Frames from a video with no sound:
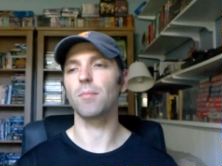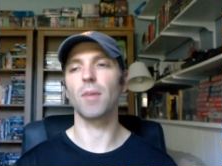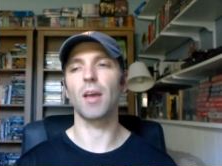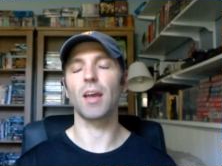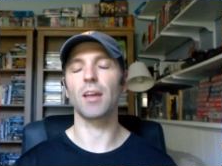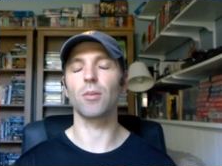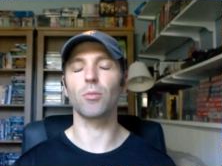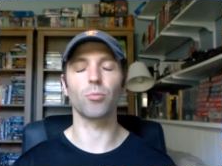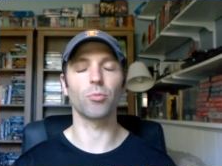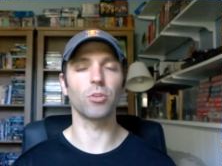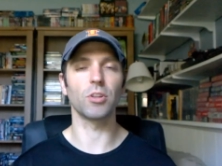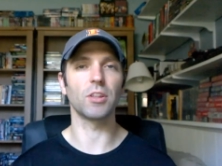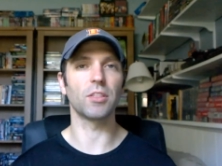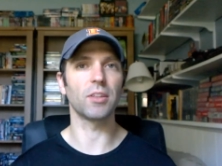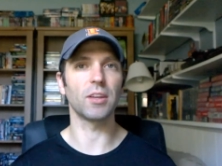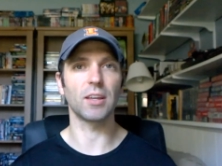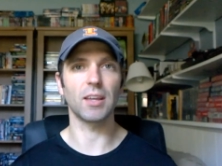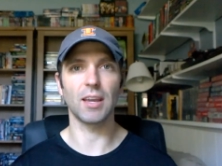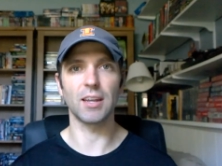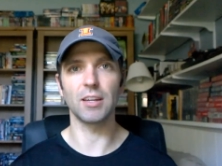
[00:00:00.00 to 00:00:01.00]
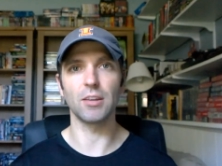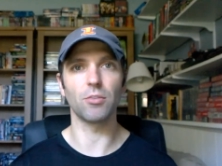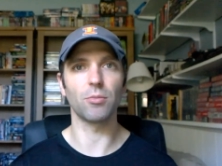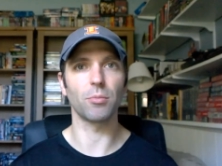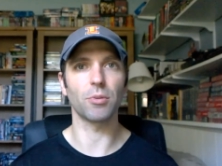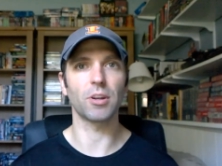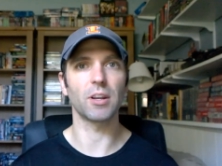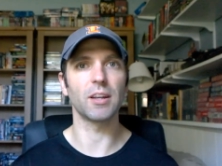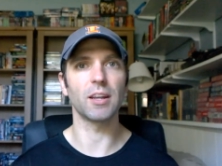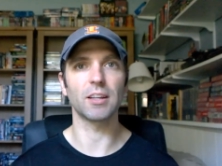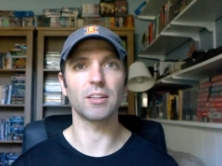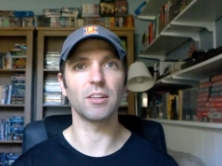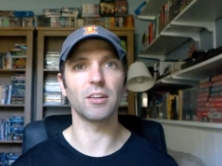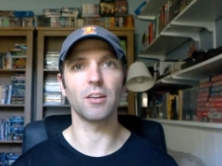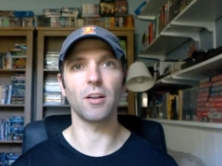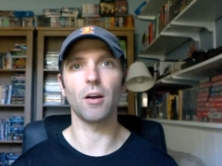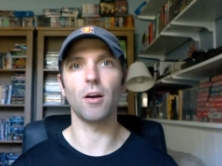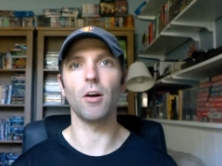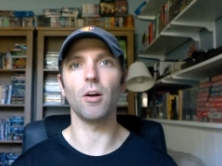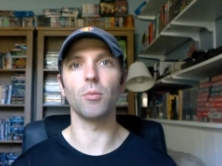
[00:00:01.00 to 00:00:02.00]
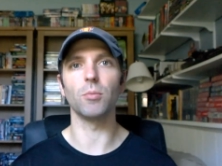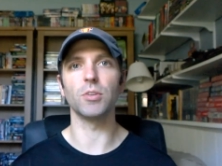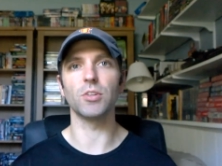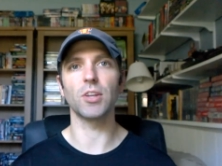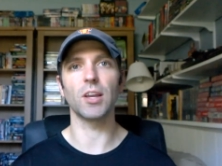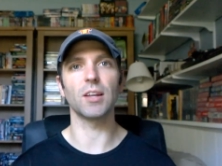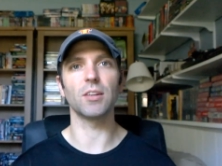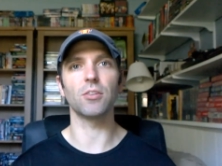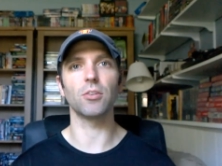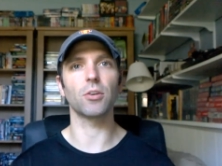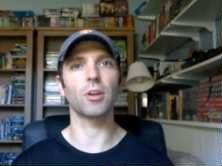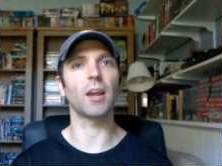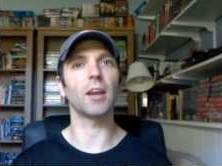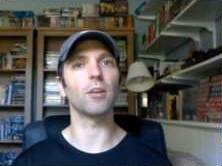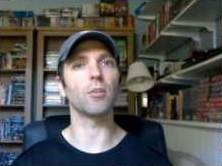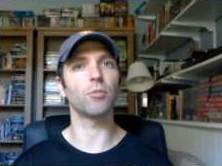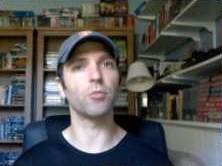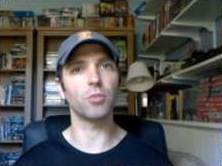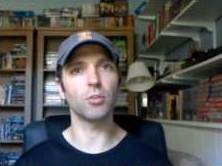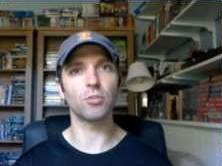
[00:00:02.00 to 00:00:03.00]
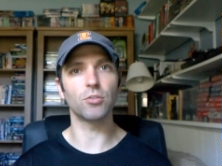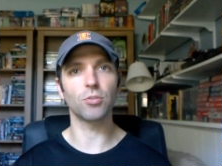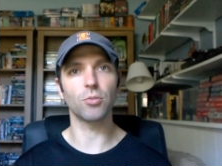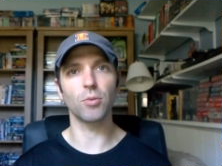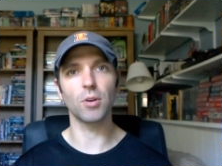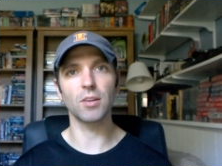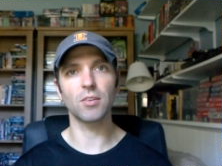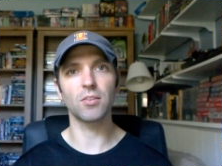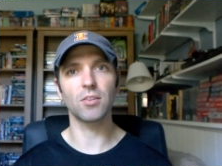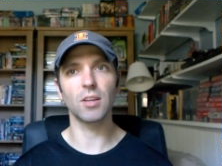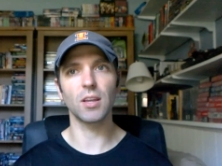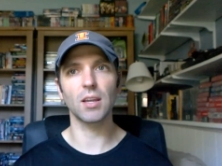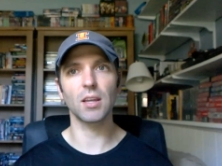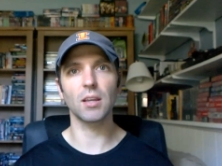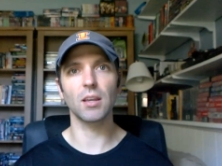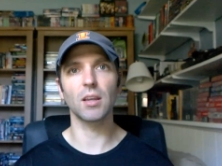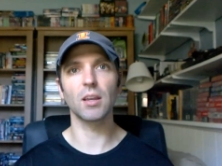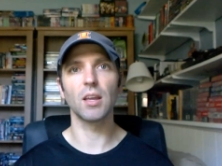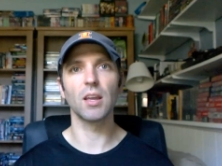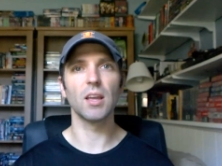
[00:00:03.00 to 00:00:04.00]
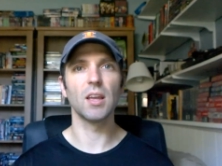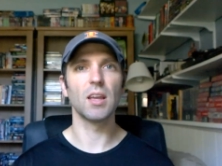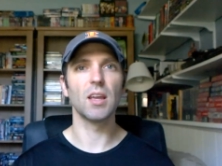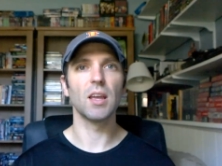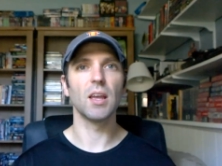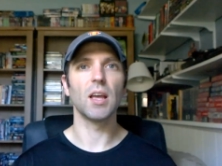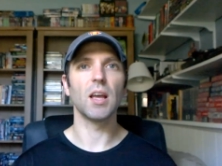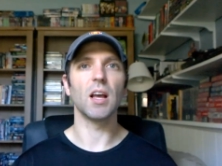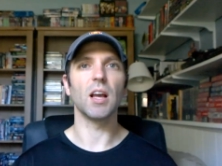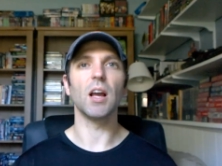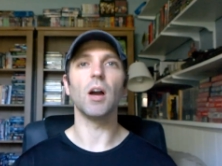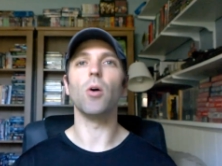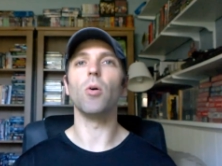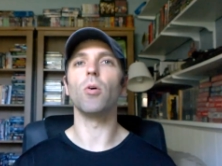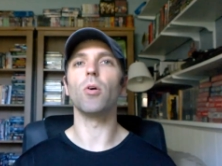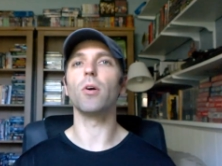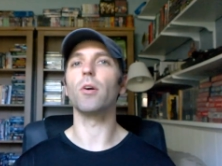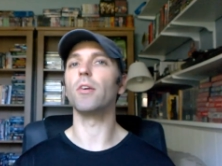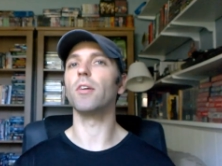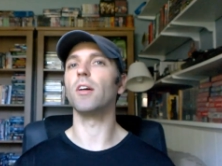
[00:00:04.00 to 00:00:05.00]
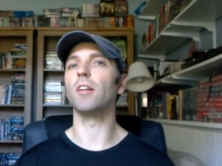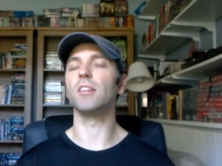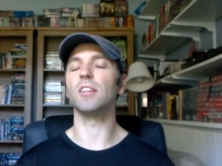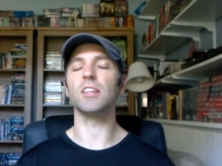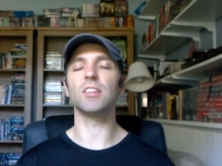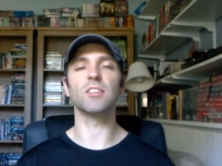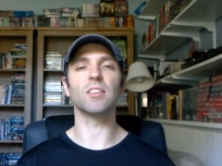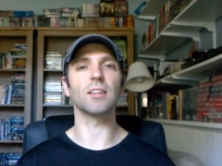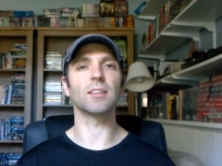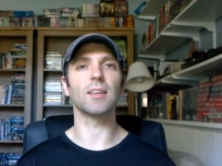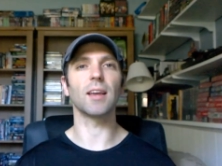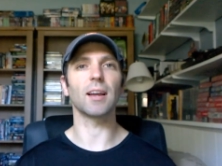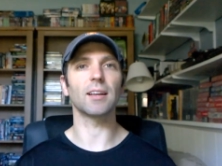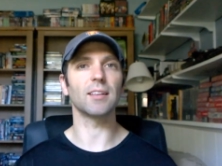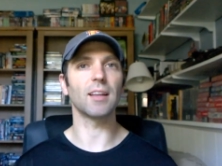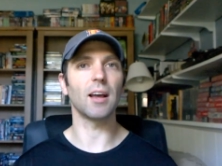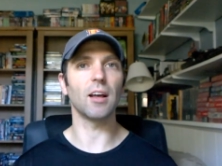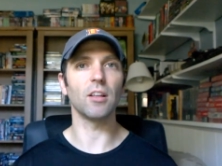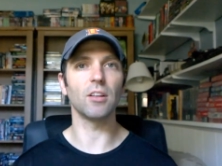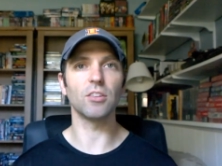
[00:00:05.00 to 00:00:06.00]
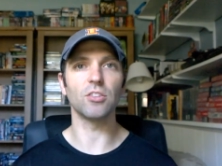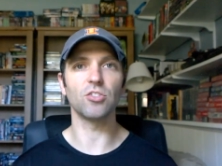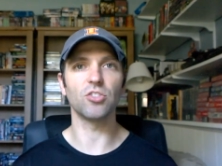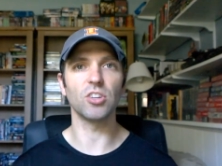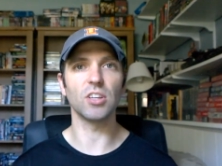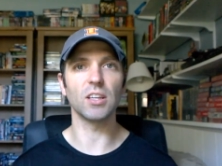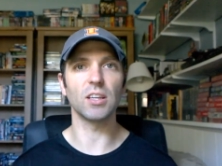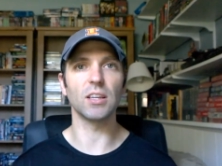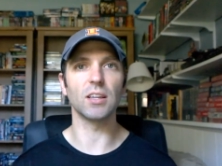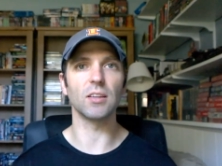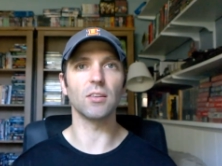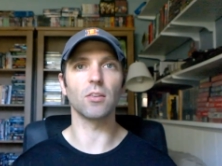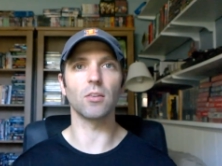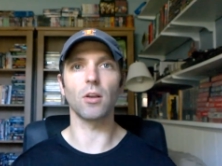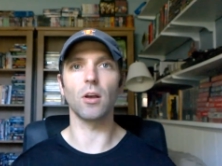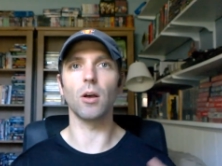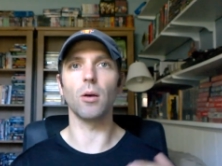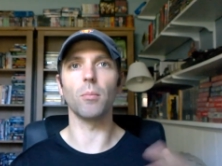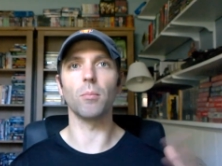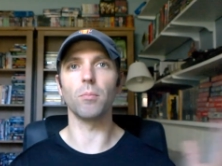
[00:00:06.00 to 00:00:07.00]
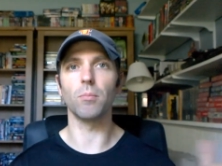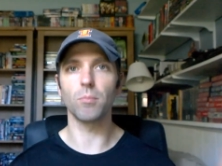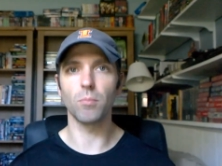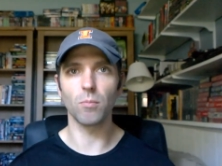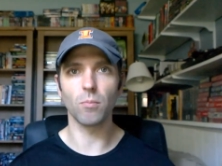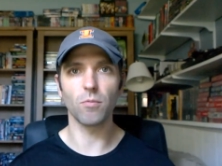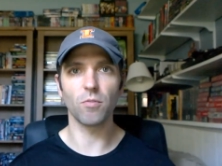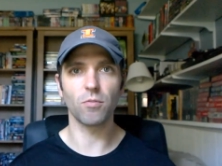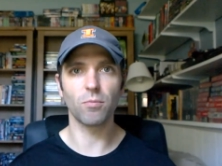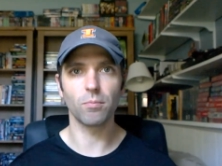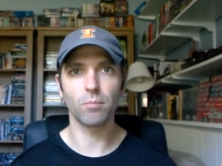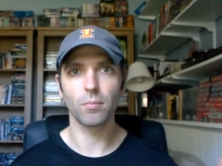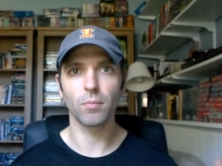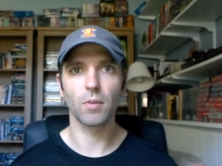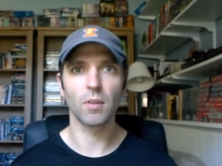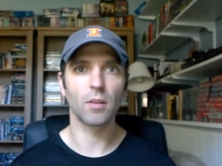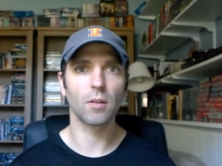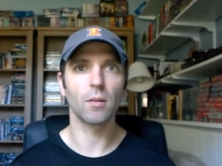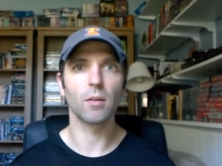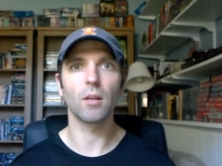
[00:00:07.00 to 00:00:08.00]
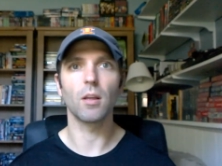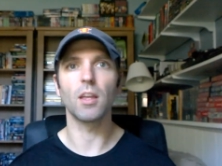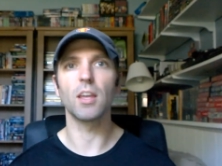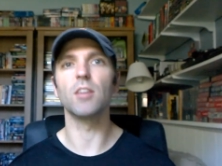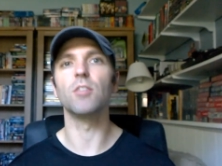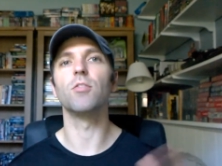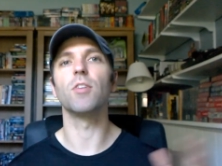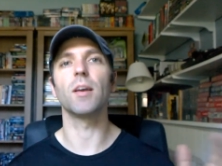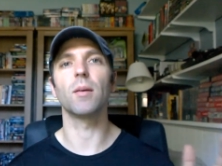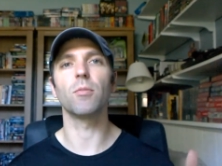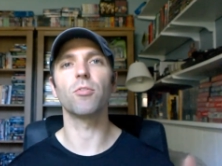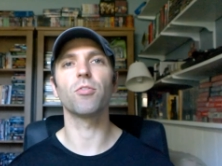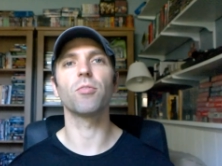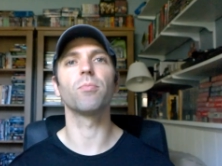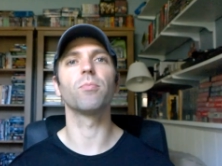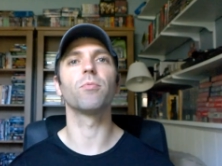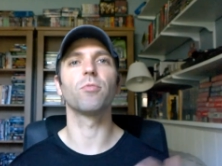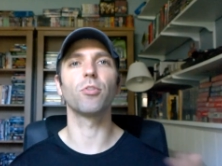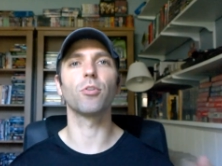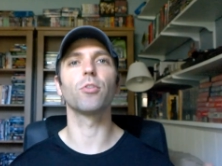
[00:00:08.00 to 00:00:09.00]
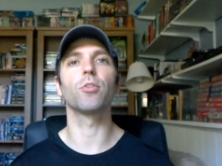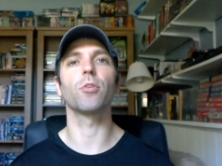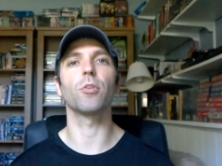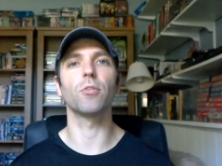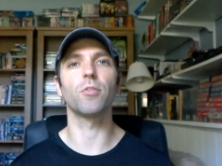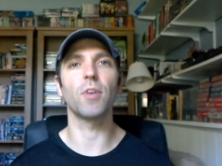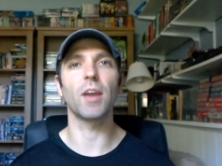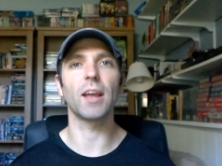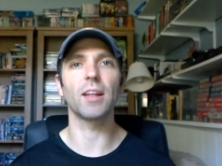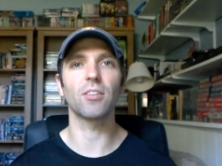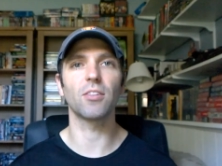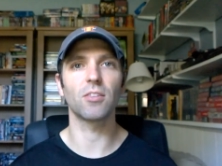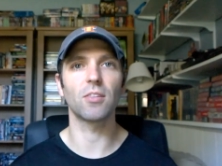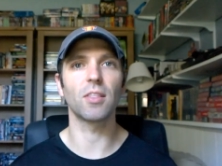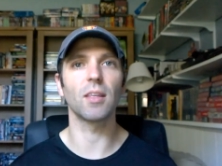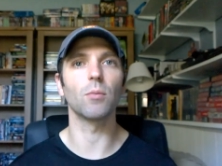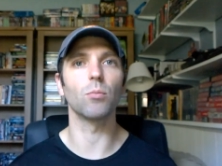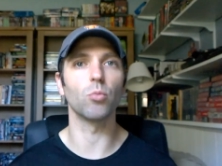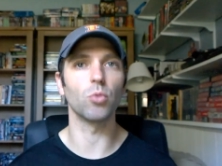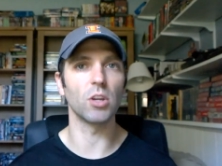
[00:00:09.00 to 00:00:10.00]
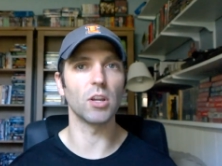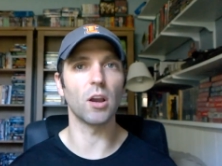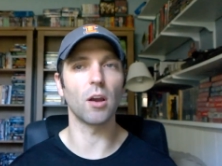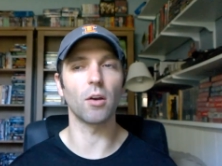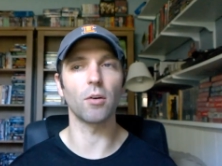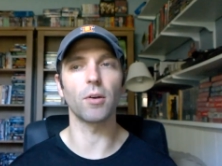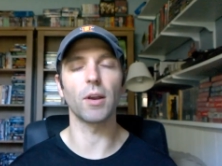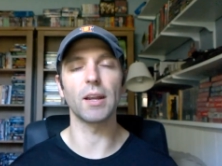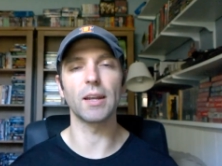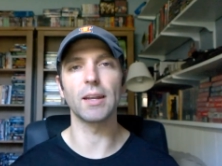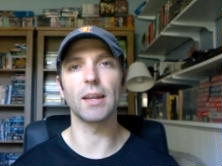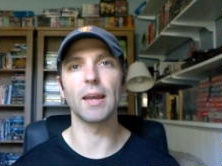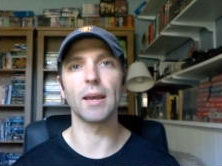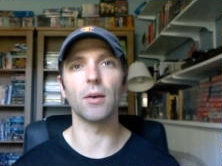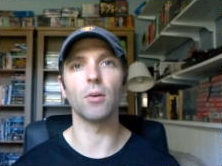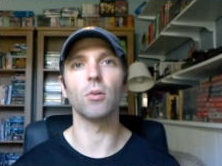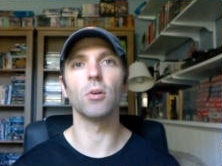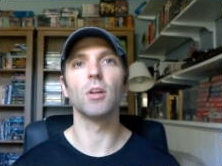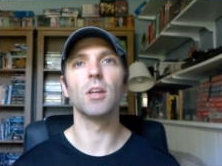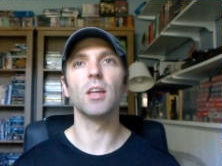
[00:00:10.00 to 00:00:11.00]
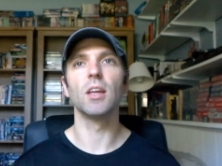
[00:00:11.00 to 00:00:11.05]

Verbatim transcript: I don't really think any of them are connected at all. Besides, they're kind of futuristic, or at least the technology is um, advanced further advanced than we are right now.